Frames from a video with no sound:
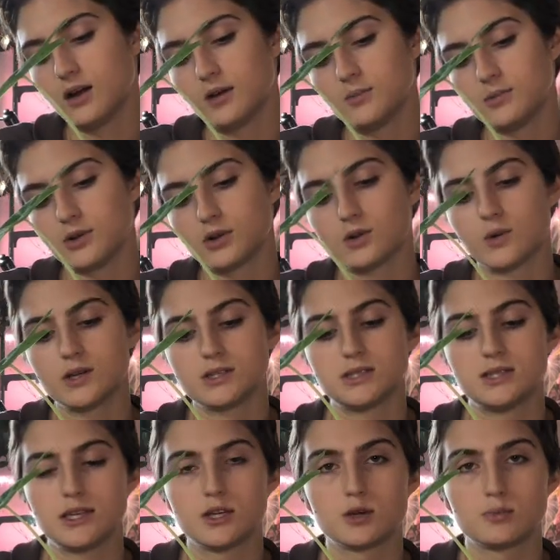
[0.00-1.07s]
you're going to
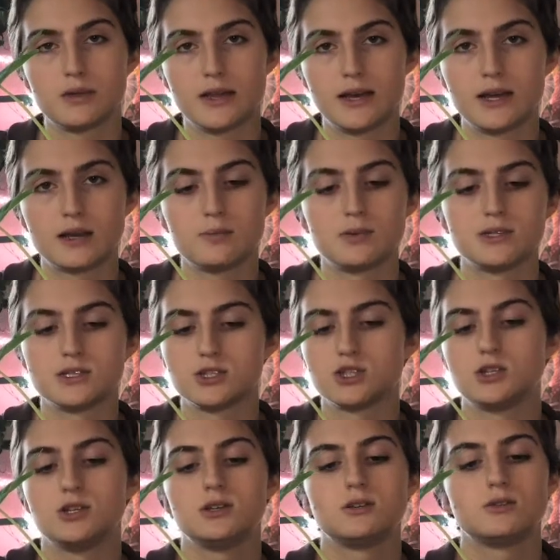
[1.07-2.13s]
take your plant, position
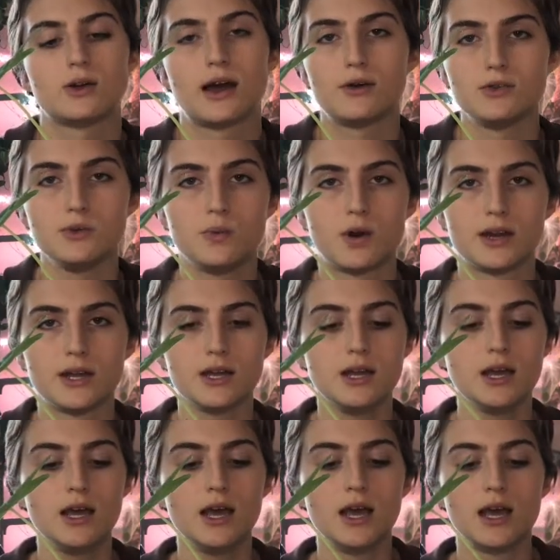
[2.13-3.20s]
it how you want it,
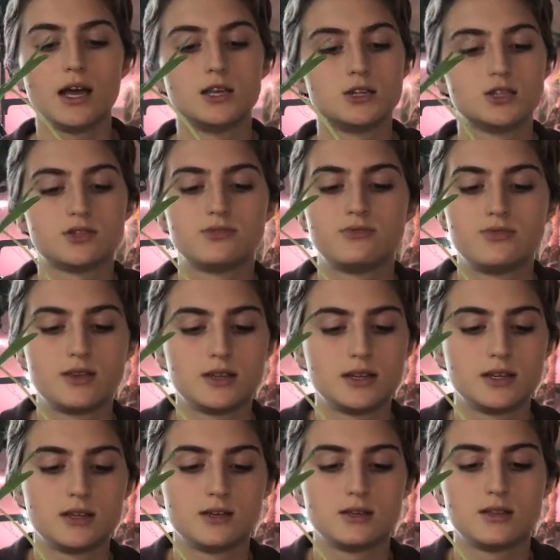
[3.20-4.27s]
and just fill
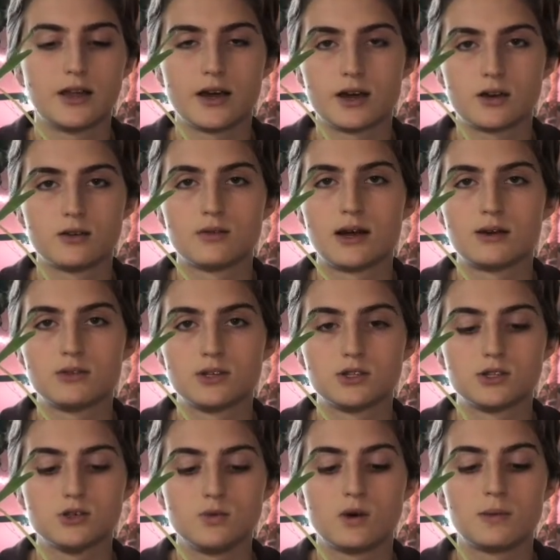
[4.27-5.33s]
in leca around it. So
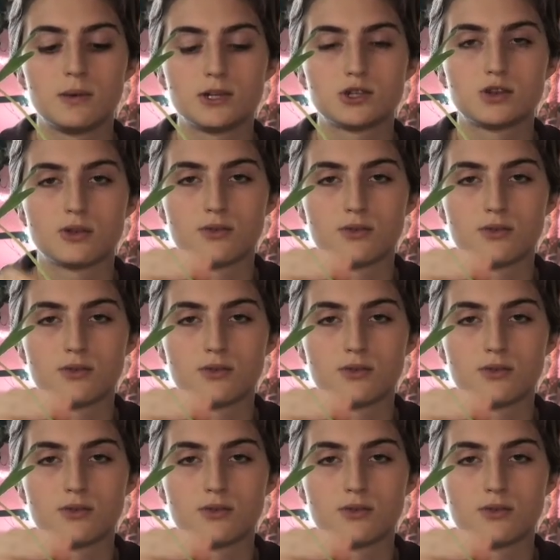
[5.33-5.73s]
you want to make sure the